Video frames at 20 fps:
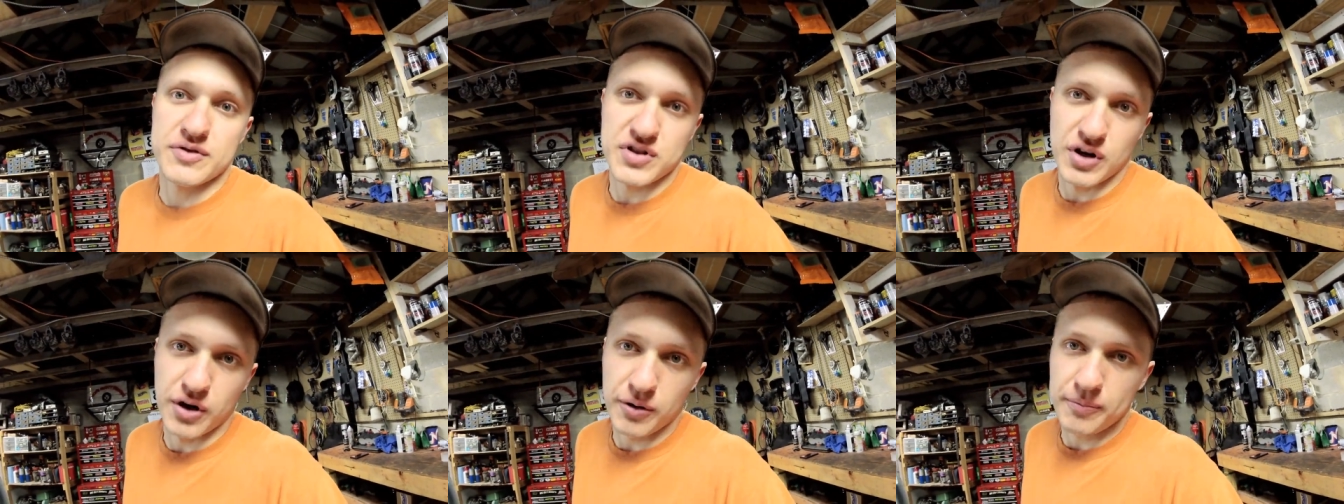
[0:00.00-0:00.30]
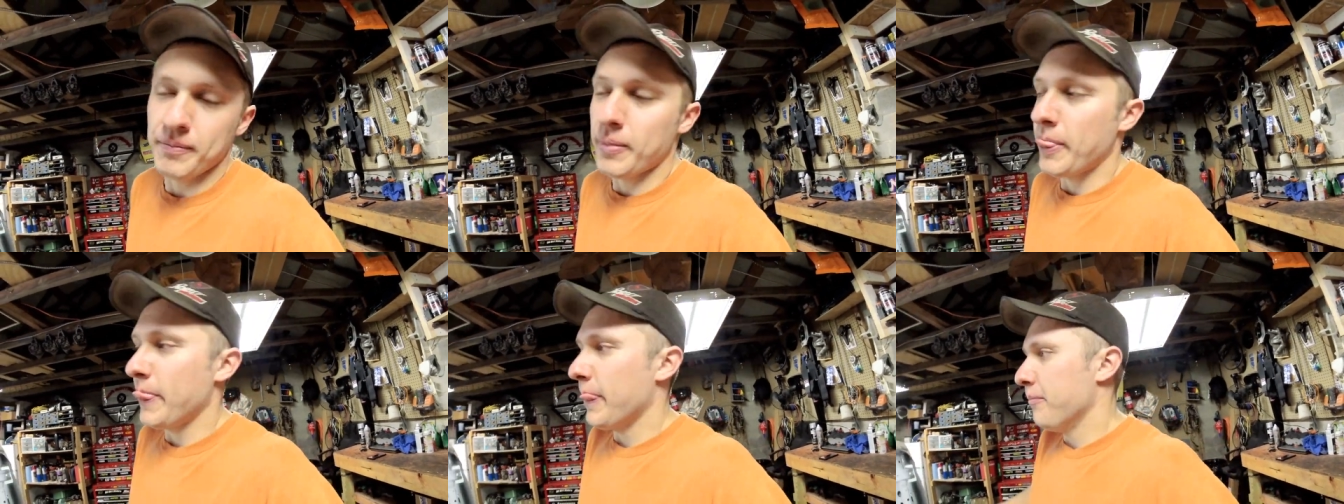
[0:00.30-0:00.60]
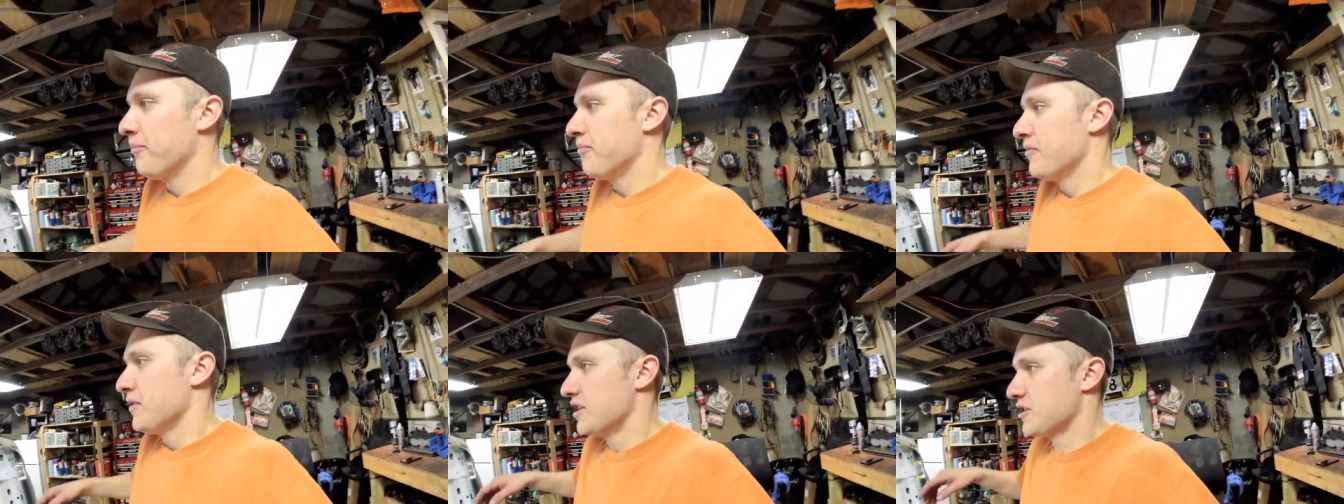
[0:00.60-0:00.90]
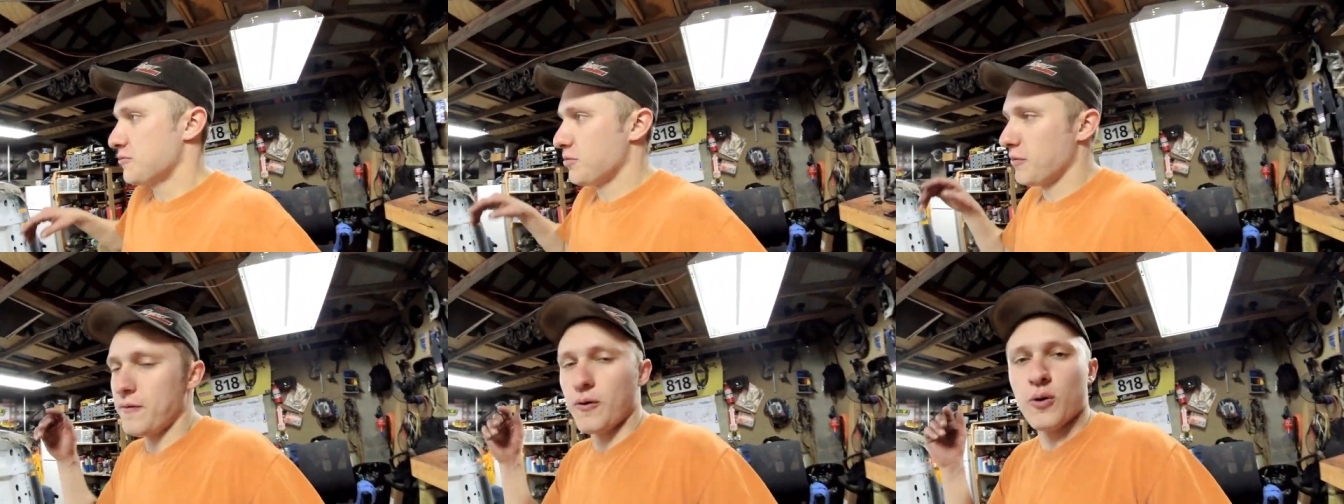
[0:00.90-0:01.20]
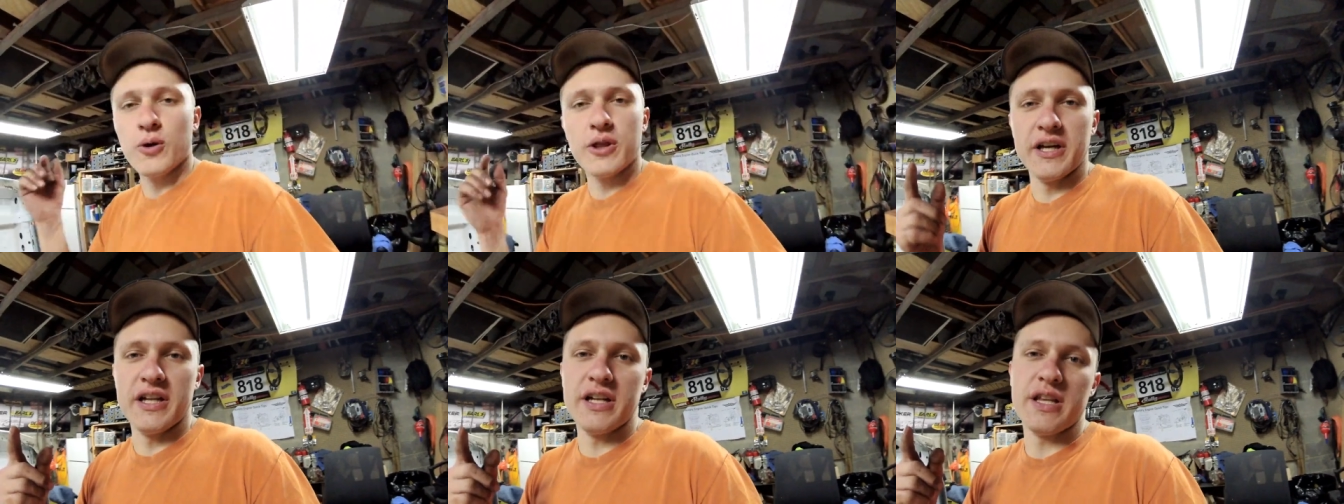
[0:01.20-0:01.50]
So, it's
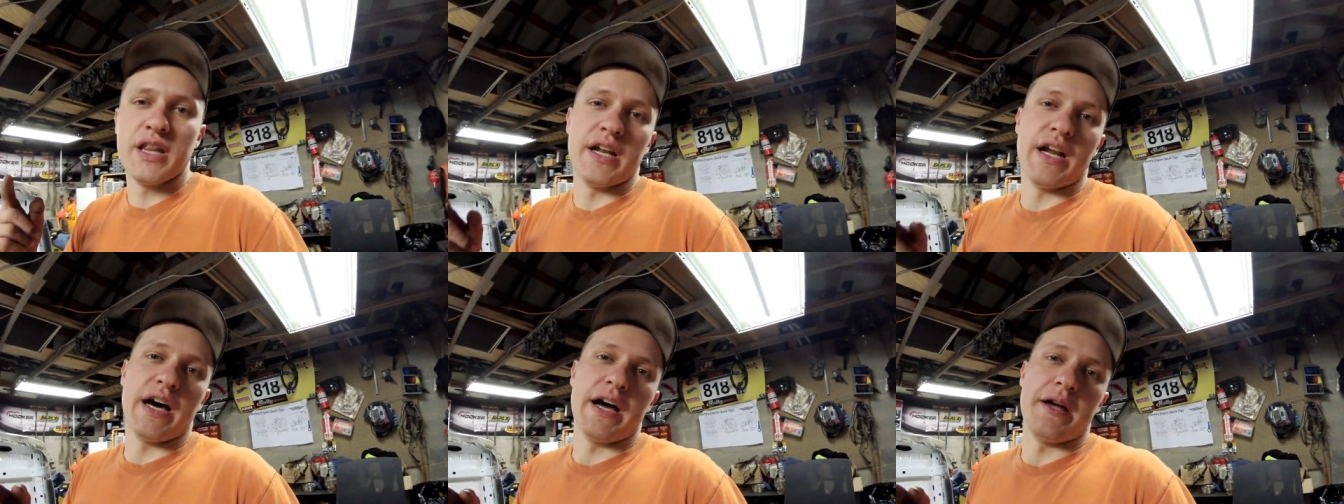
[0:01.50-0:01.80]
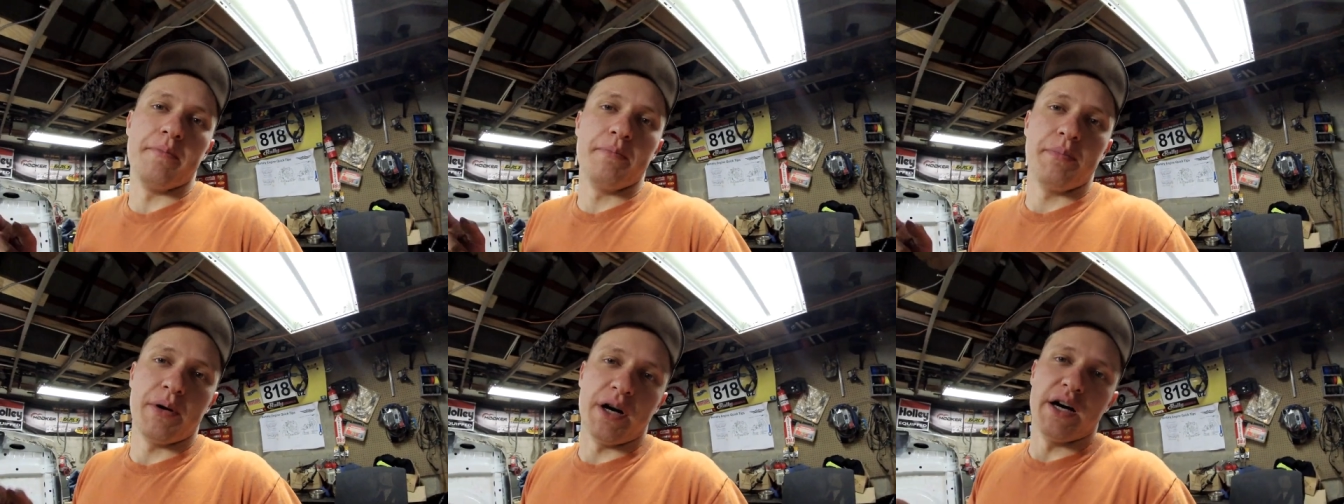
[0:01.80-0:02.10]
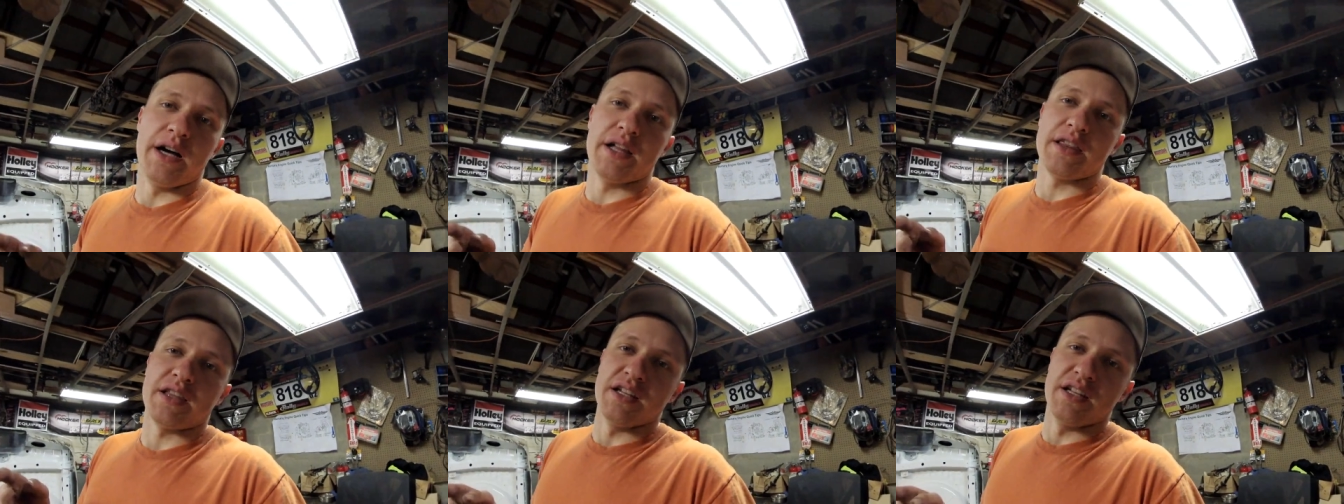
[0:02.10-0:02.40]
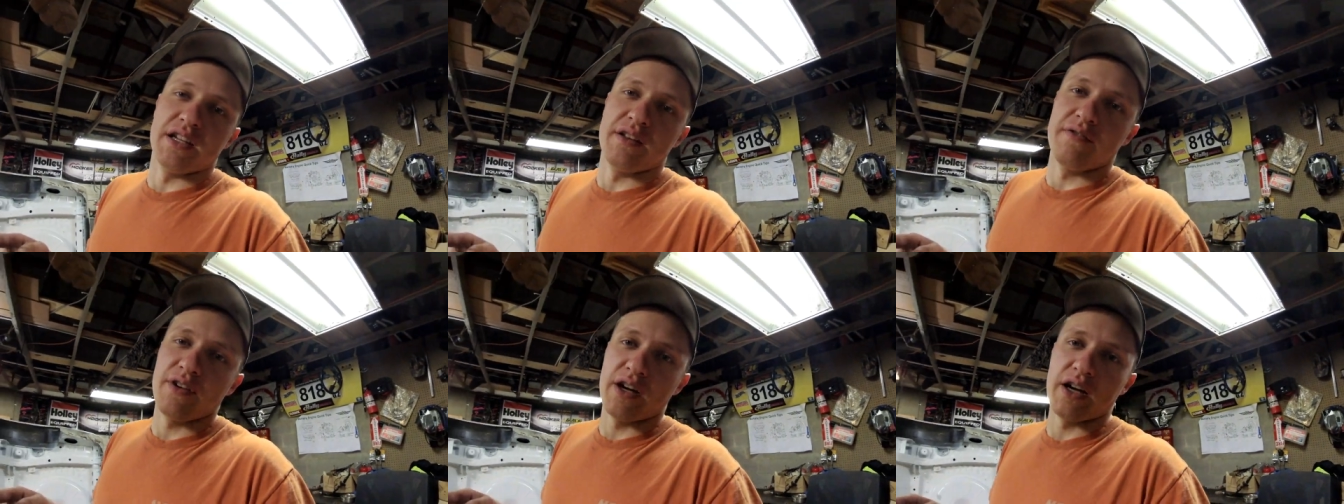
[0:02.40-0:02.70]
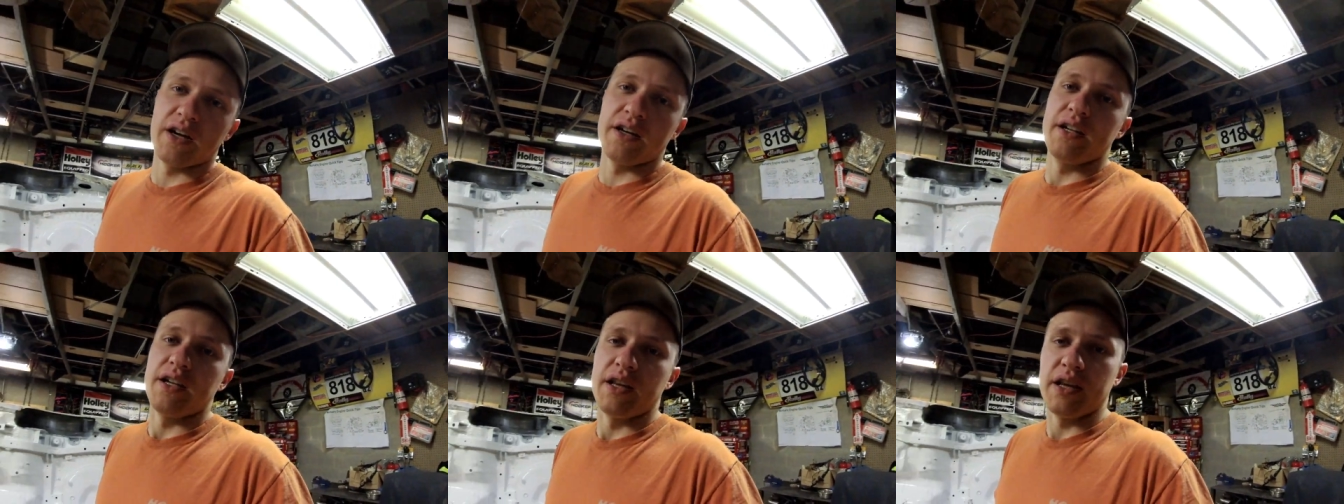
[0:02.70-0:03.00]
before the end of the night, but at the end, the
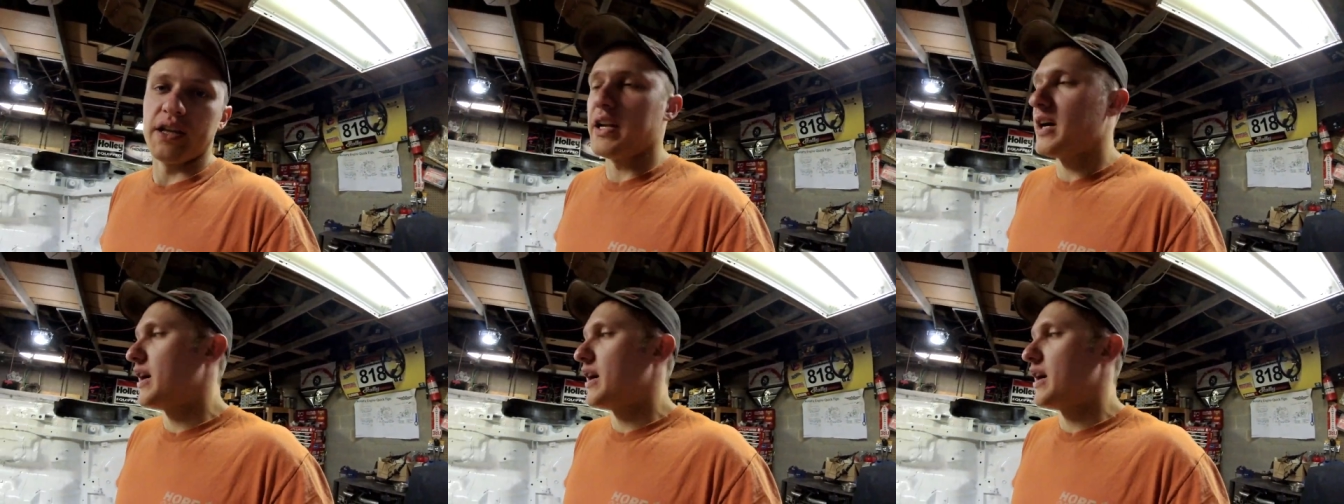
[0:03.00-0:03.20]
very end of the